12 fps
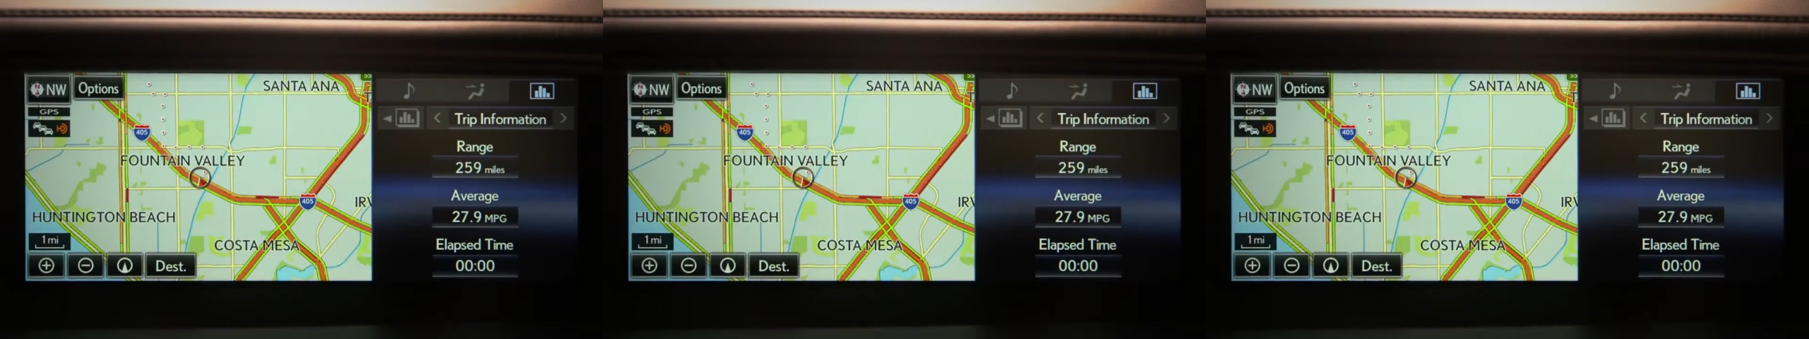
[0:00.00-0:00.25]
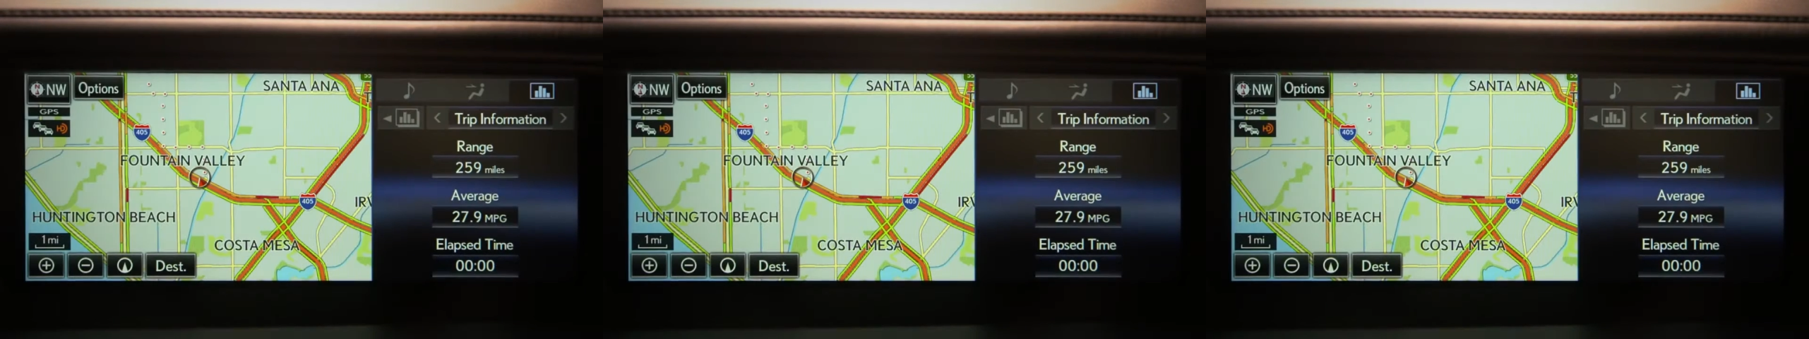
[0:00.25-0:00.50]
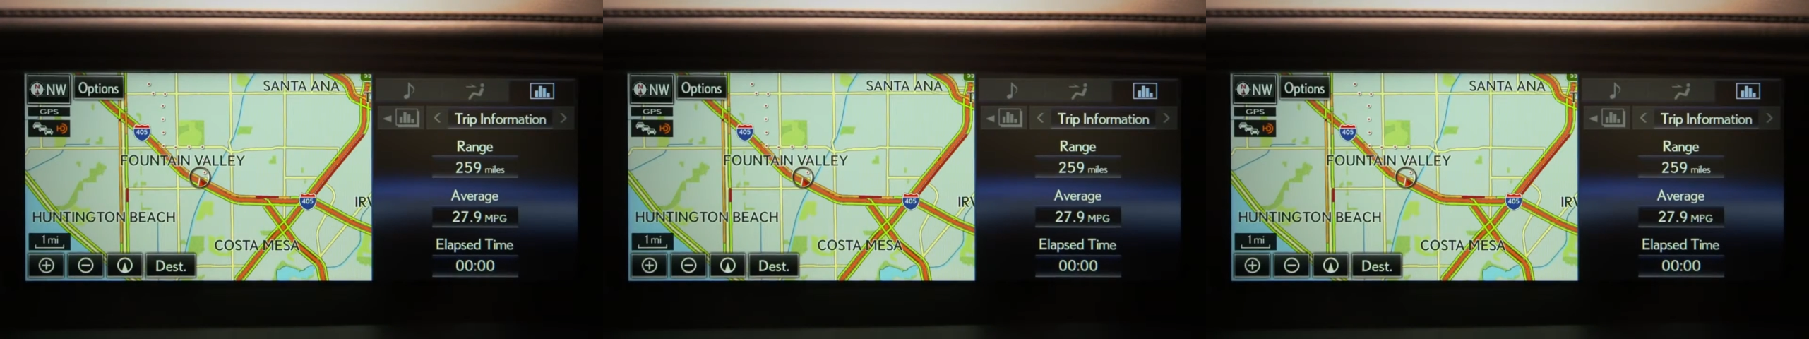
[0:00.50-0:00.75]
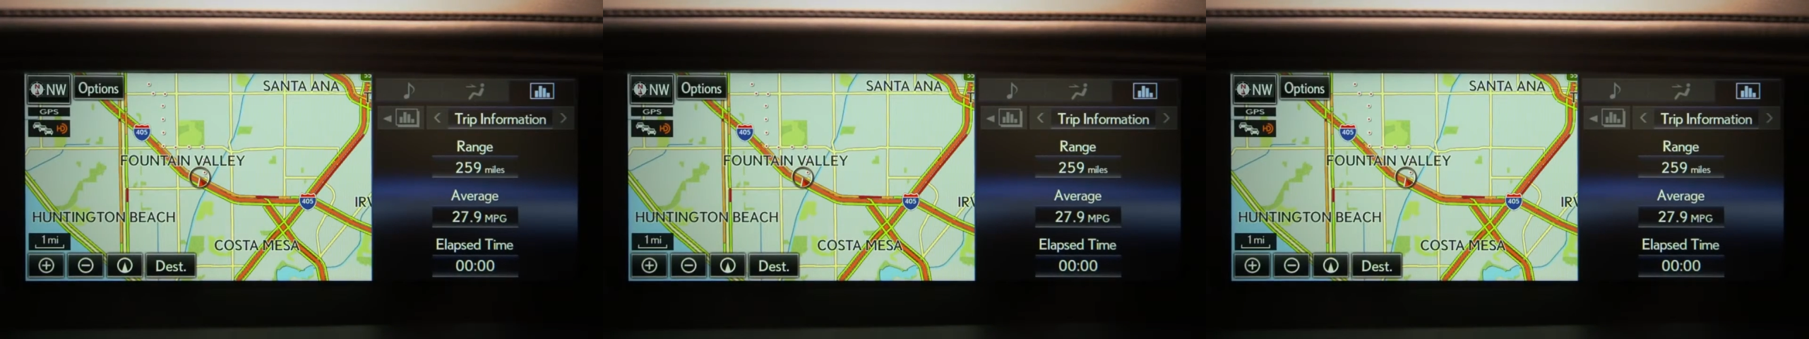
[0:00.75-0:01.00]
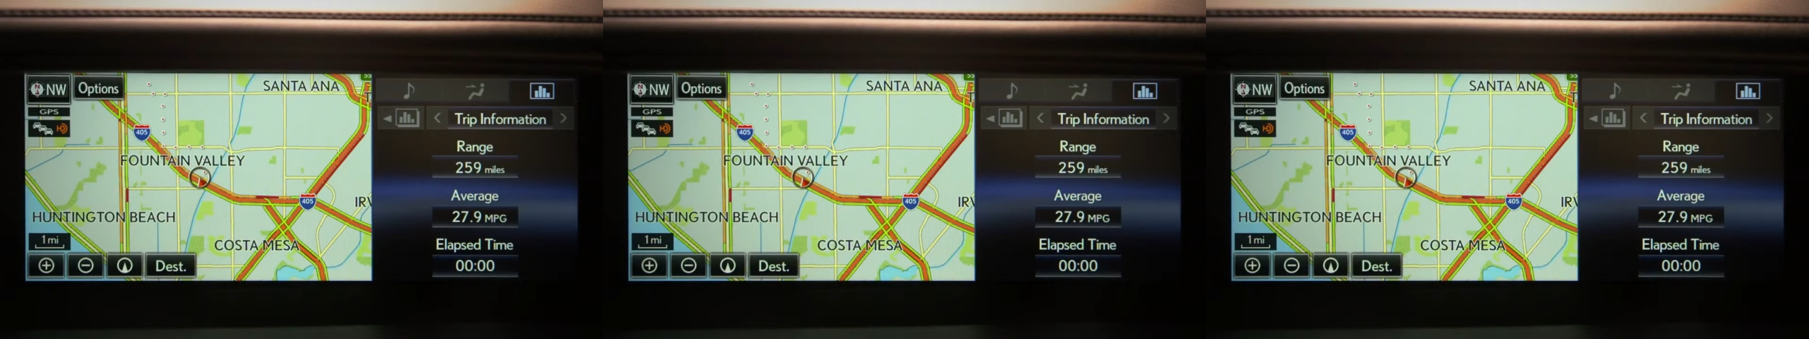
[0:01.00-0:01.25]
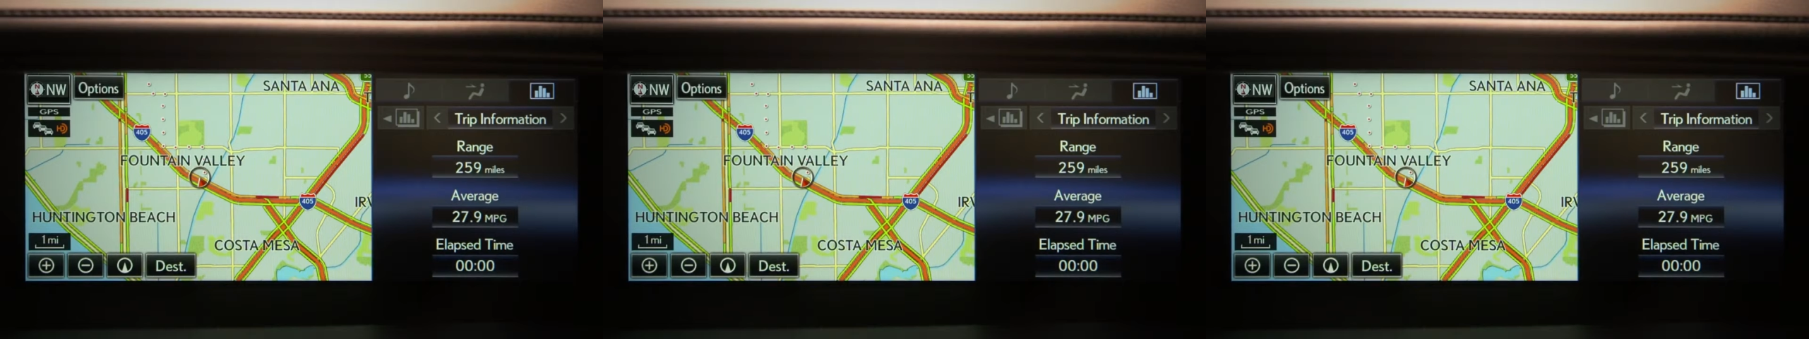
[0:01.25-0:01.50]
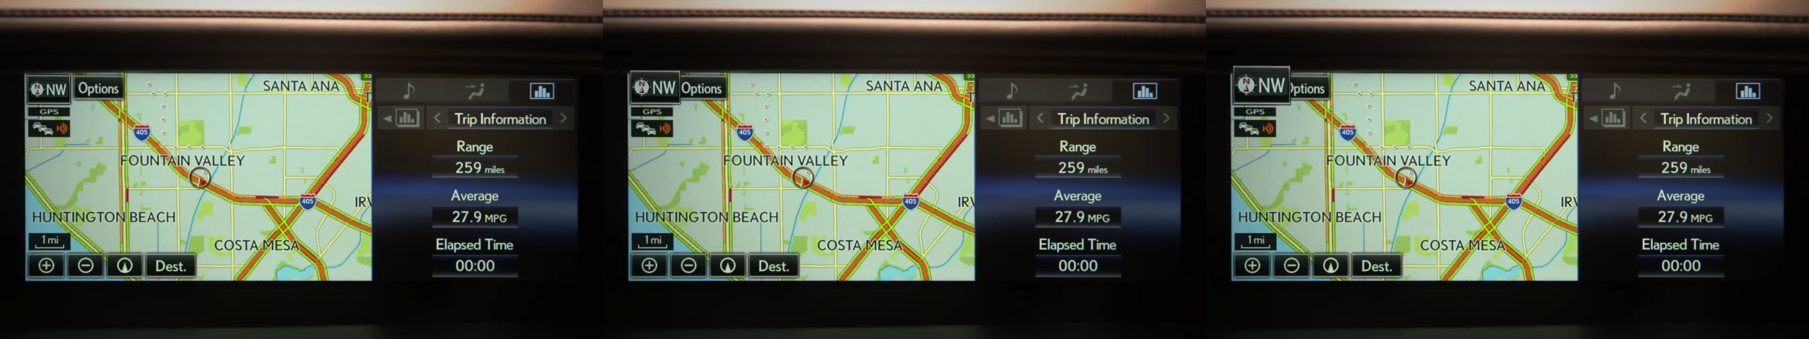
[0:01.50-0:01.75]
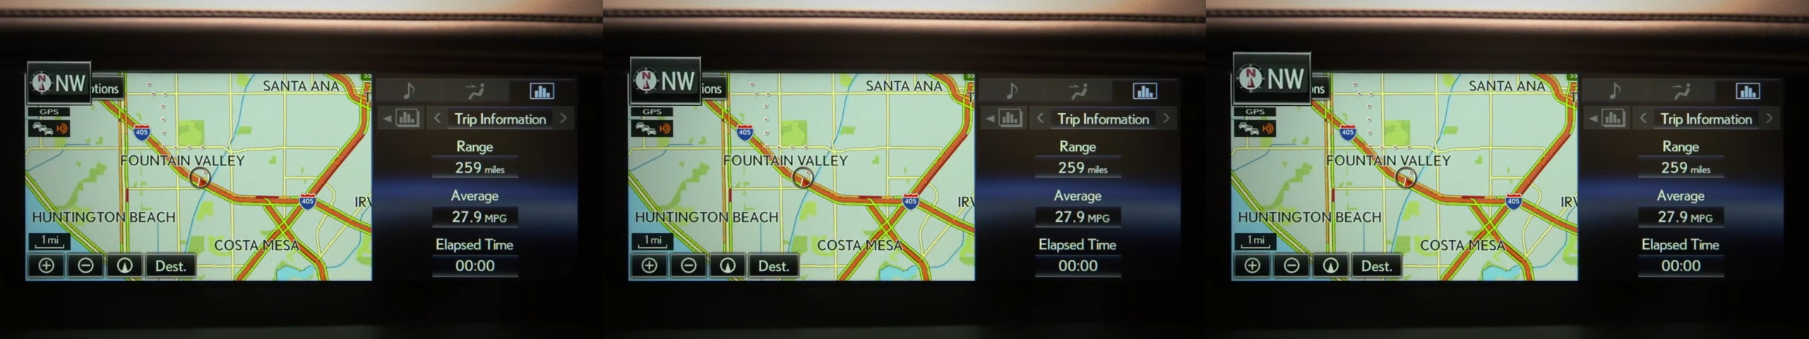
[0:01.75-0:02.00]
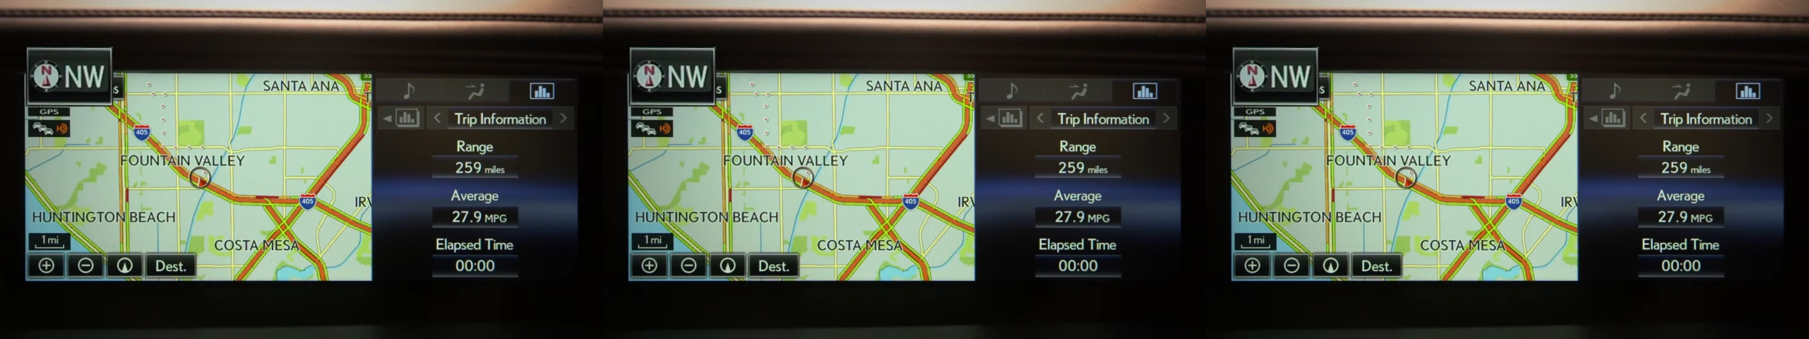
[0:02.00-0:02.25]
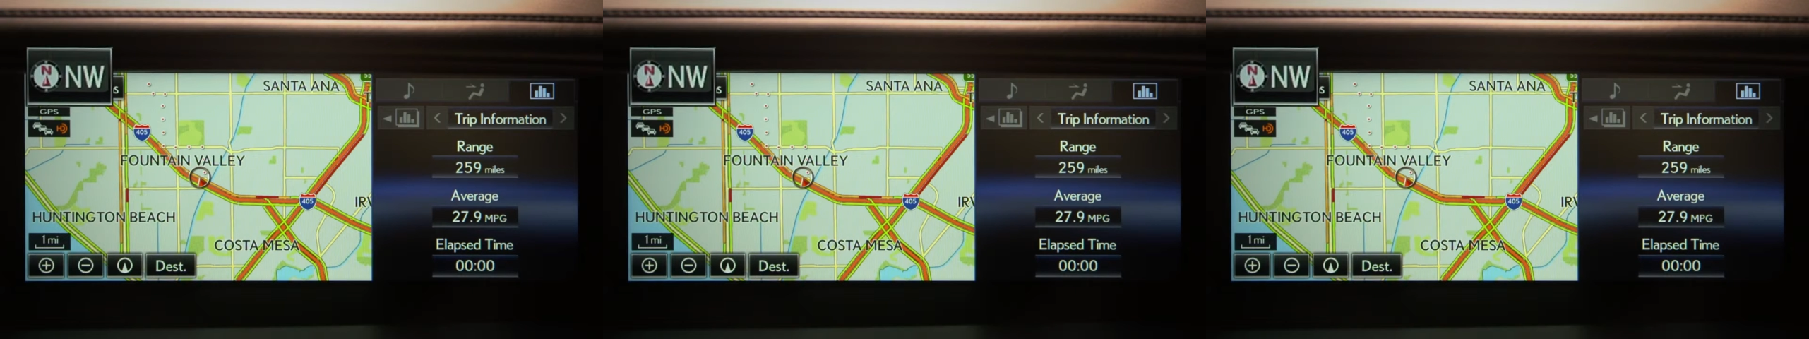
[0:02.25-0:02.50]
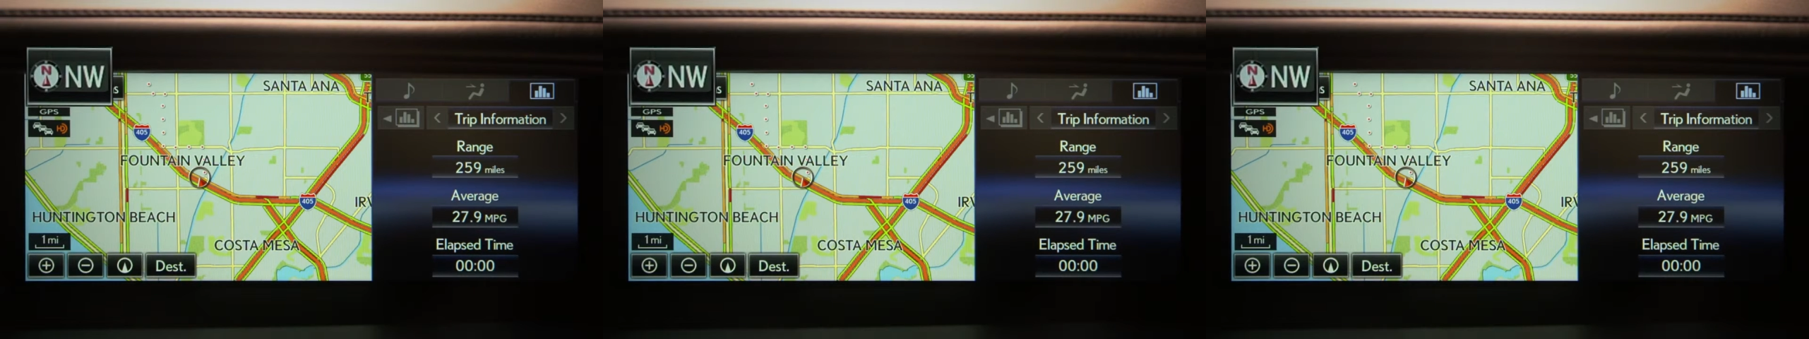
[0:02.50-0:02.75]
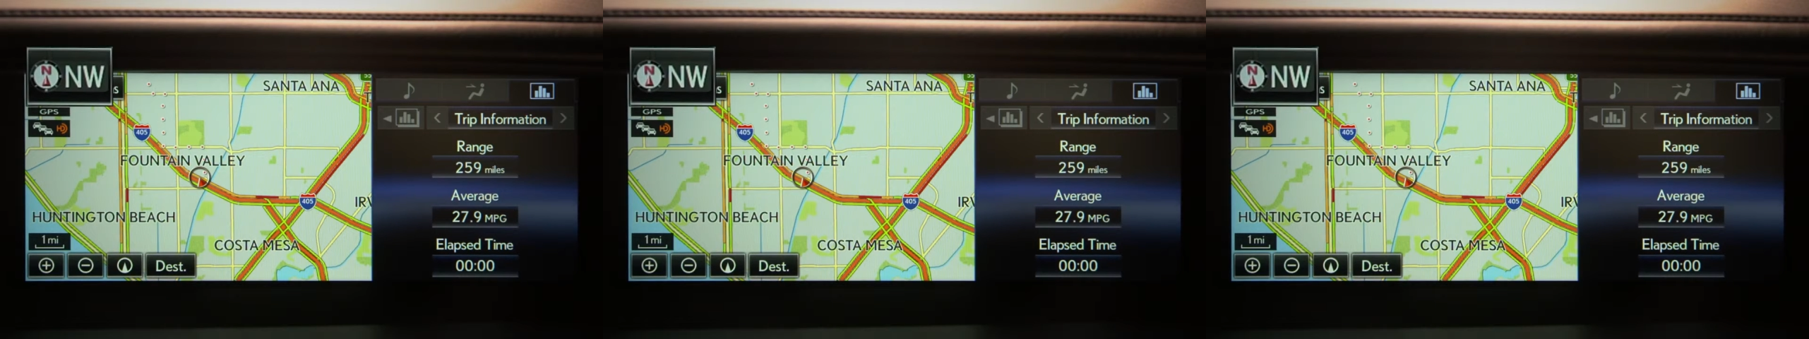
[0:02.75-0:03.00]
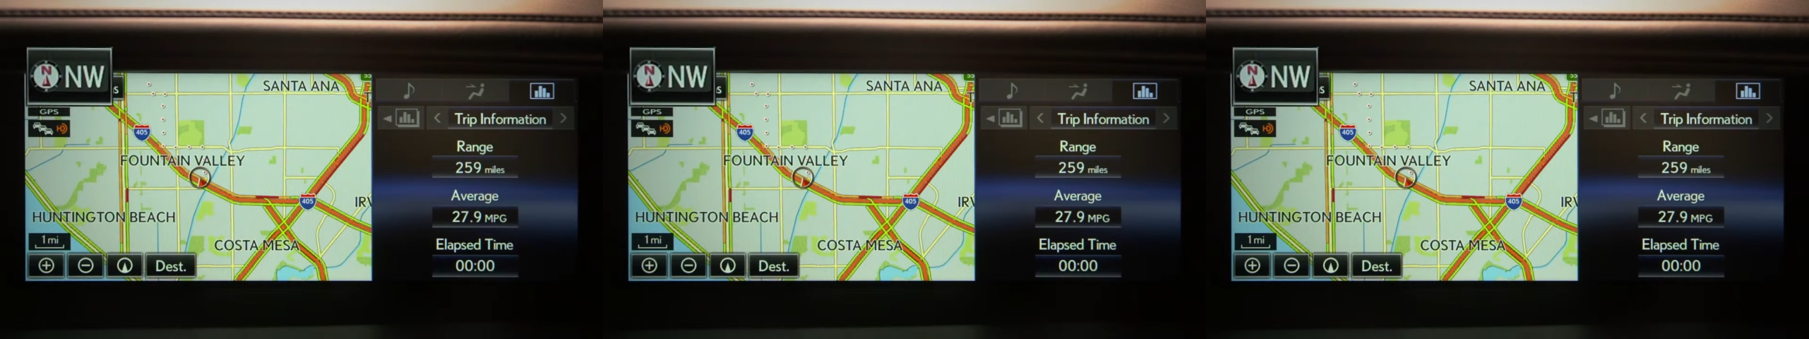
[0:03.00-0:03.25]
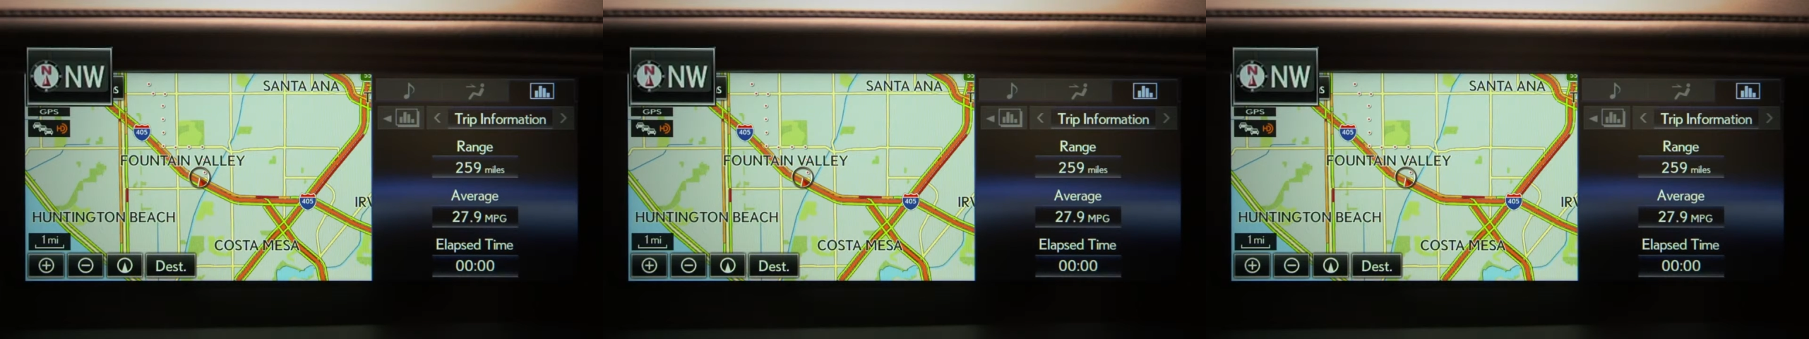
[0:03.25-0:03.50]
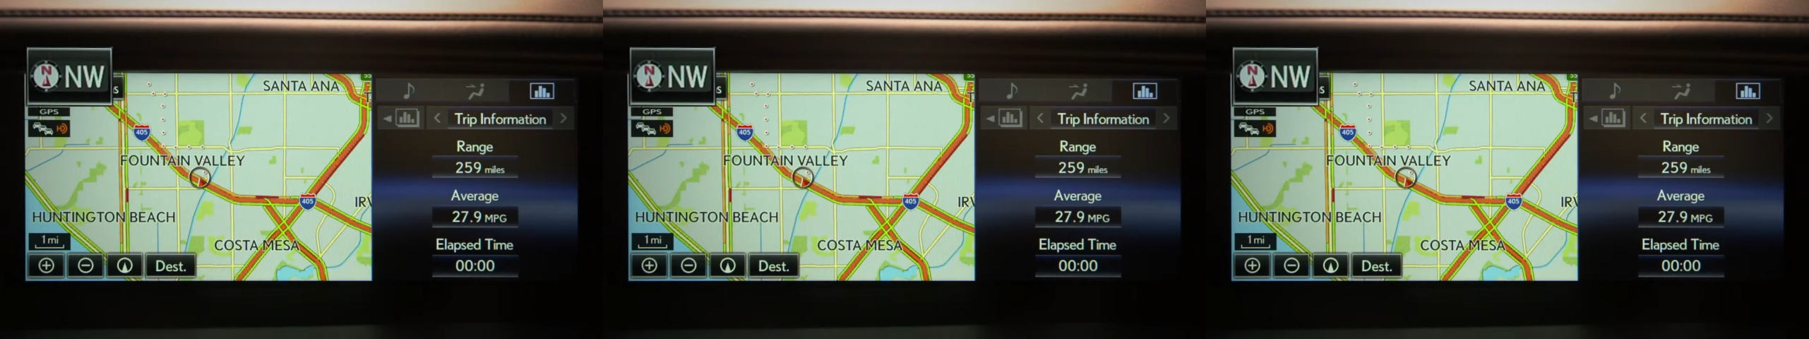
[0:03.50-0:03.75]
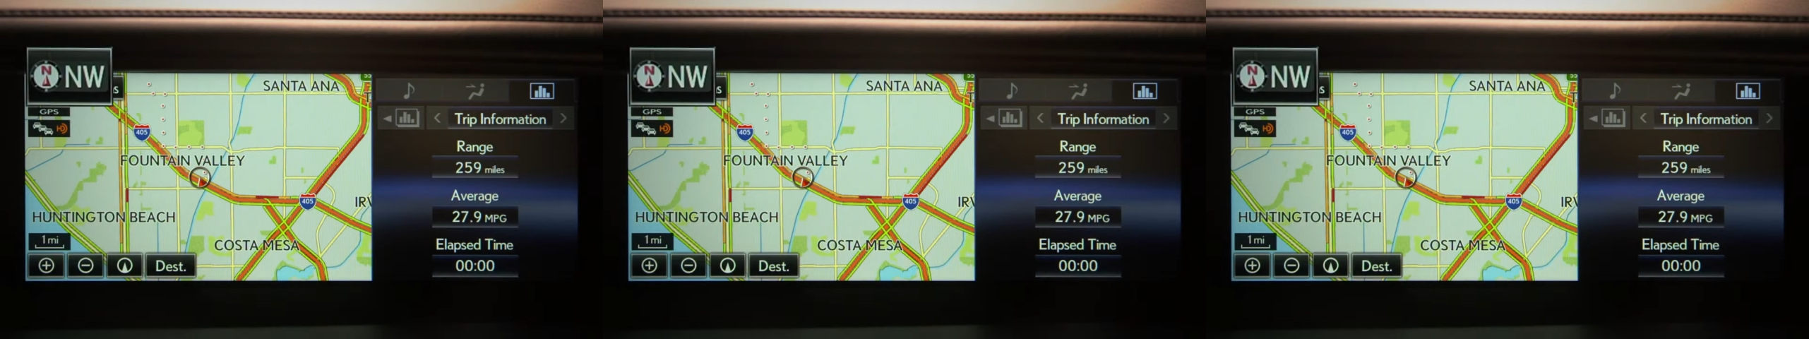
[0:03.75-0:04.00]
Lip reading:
[unreadable: no face in view]